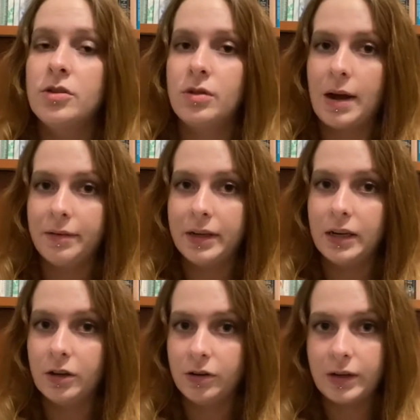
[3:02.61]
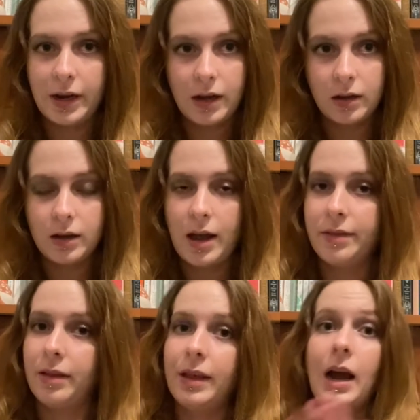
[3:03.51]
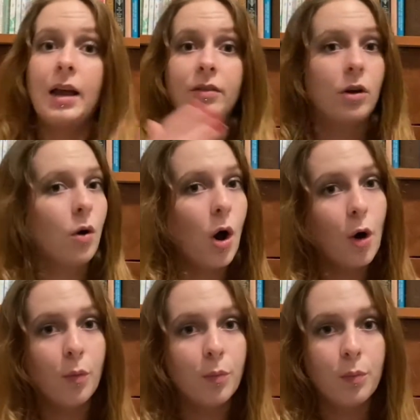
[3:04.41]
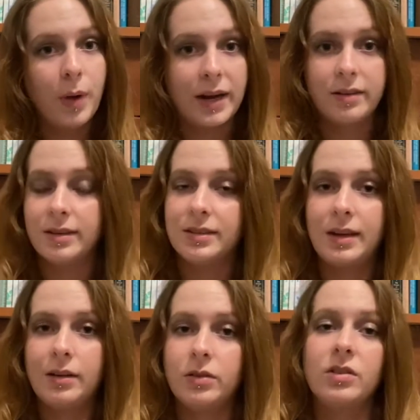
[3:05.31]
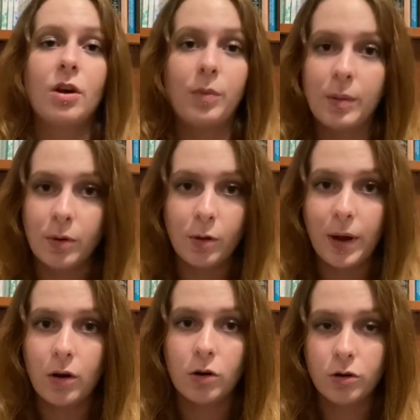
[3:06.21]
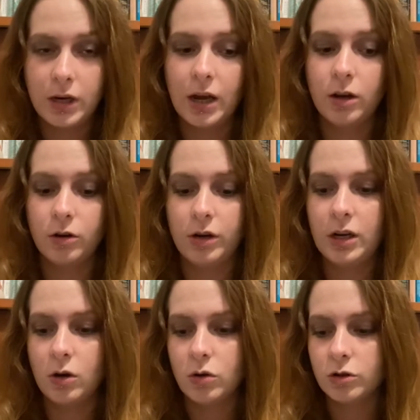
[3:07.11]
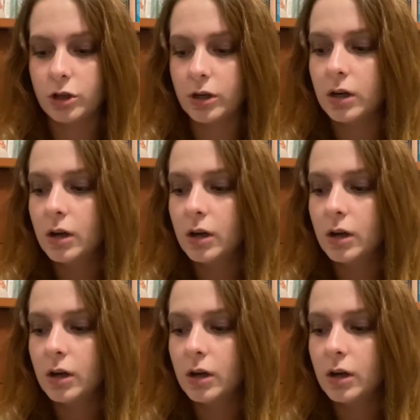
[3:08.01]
traveling in Korea, and then they kind of go home back to the States and tell people about Korea and Korean culture.